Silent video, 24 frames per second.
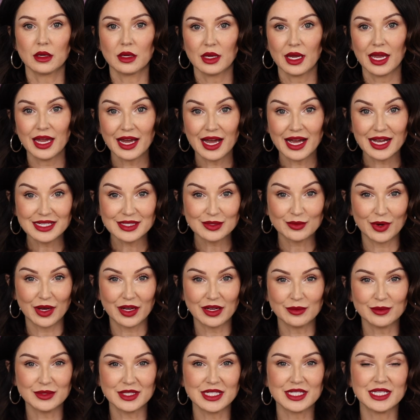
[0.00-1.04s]
Hey guys,
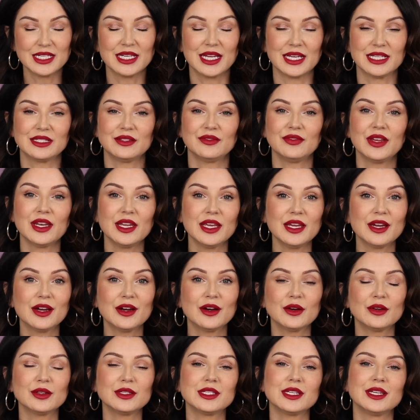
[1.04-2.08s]
welcome to today's
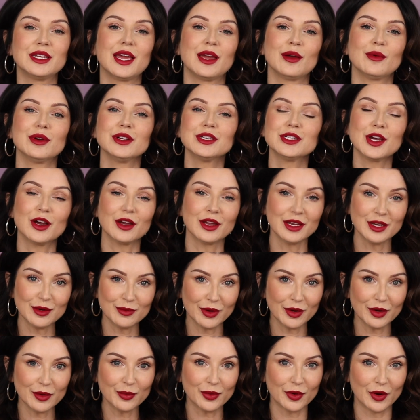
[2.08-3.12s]
video. Today we're talking
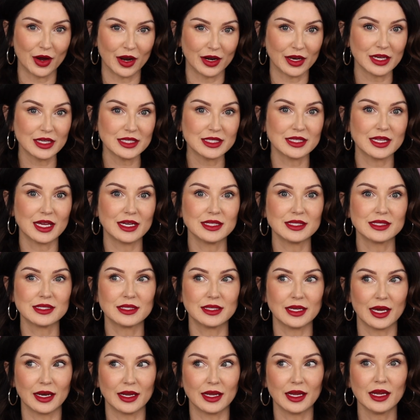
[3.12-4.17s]
about a product that is
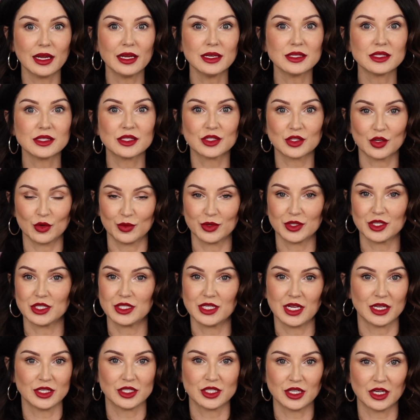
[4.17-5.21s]
getting so much
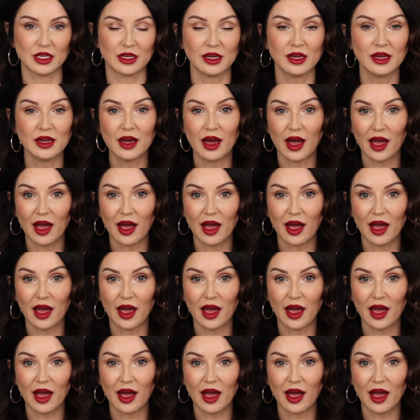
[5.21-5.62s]
attention.